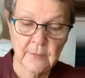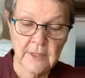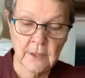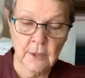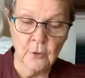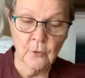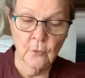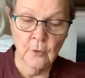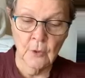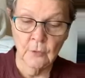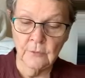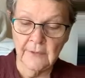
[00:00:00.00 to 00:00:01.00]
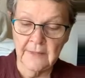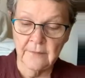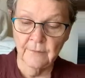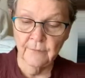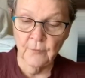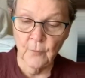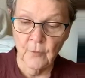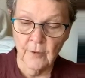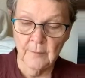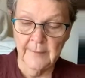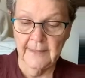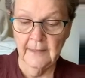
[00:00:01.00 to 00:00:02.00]
we know only the
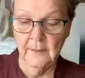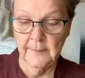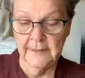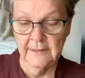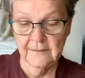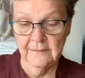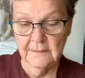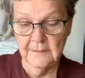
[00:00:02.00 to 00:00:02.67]
form element,